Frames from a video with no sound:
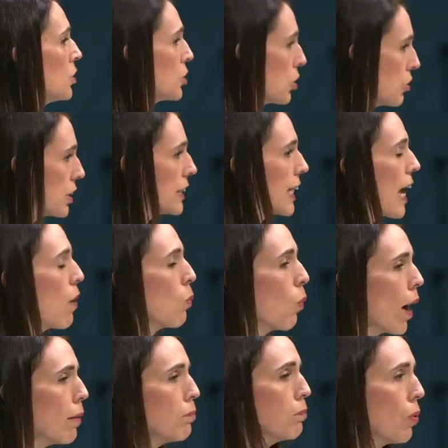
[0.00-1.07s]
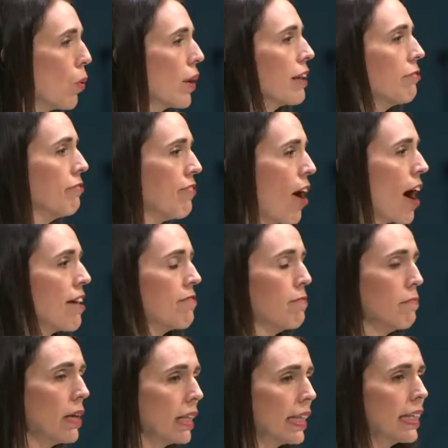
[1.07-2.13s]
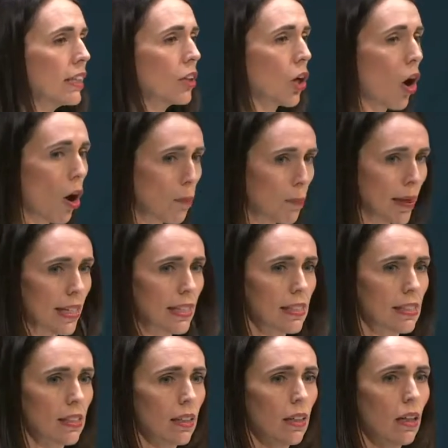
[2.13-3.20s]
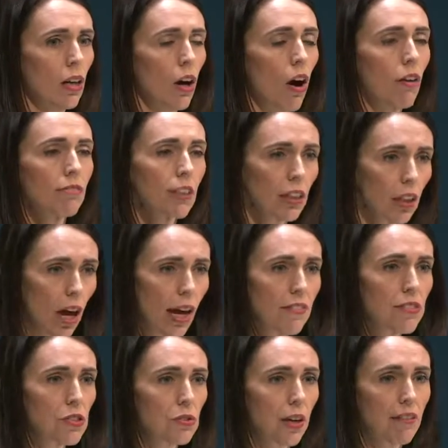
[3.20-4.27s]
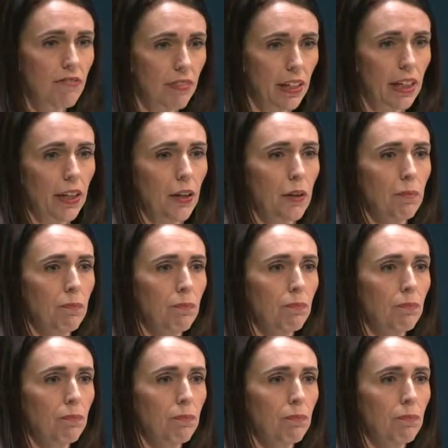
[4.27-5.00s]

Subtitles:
took down 1.5 million copies of the live stream video.